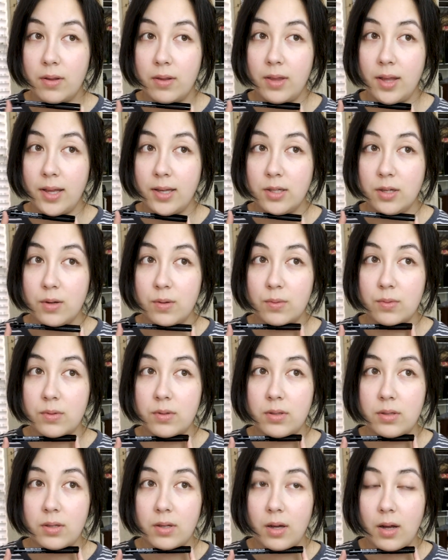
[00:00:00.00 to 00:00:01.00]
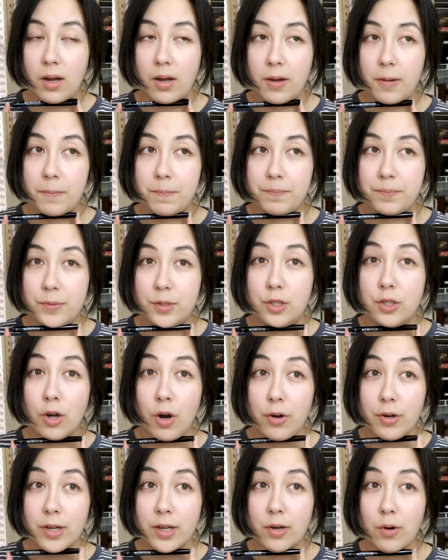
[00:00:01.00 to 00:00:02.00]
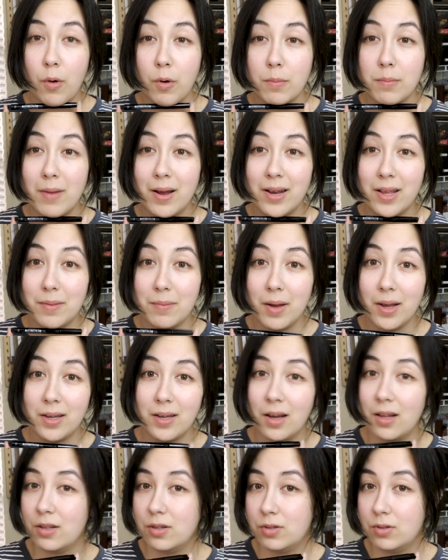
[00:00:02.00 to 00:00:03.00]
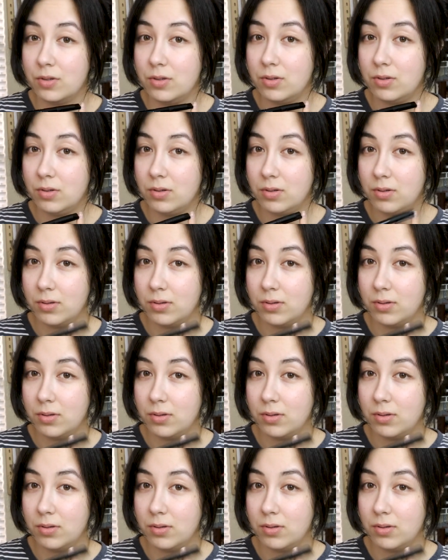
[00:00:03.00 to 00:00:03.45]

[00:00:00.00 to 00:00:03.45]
they don't darken or muddy my colors.